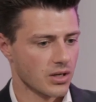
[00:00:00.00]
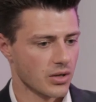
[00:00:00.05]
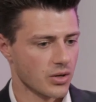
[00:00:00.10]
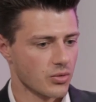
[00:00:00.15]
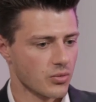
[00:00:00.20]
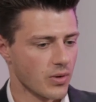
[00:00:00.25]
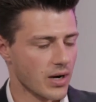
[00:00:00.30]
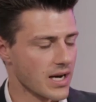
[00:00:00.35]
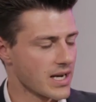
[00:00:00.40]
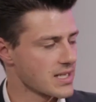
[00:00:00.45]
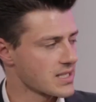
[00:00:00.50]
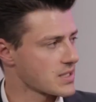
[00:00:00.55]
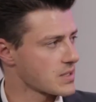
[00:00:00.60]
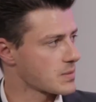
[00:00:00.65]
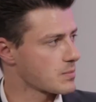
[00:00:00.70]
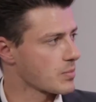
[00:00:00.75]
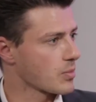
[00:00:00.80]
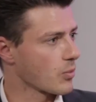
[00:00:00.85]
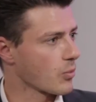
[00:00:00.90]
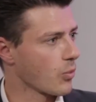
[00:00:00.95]

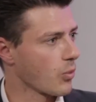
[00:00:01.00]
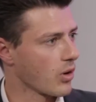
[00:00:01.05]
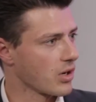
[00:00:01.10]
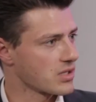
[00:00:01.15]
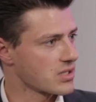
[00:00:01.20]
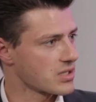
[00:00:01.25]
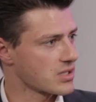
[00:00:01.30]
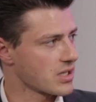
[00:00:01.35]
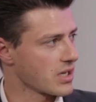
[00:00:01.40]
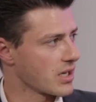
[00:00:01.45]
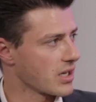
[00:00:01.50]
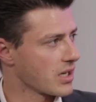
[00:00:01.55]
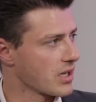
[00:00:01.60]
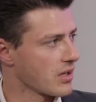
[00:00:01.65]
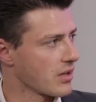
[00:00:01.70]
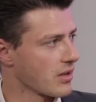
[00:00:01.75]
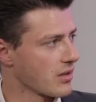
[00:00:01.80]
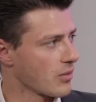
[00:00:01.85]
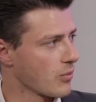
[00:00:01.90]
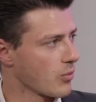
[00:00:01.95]
grasp what
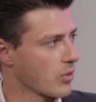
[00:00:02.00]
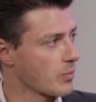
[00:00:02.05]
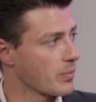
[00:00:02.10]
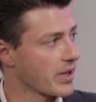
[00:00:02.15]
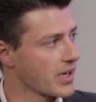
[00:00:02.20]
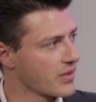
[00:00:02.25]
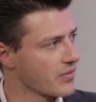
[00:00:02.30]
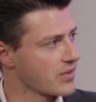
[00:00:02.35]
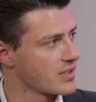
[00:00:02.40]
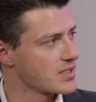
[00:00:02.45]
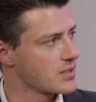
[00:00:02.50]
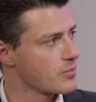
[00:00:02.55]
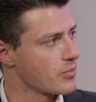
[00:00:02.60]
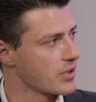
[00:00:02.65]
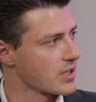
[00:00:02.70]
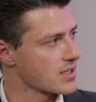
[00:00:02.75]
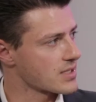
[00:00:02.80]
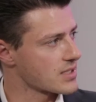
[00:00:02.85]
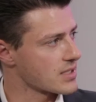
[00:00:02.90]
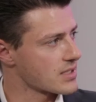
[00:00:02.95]
benefits it brings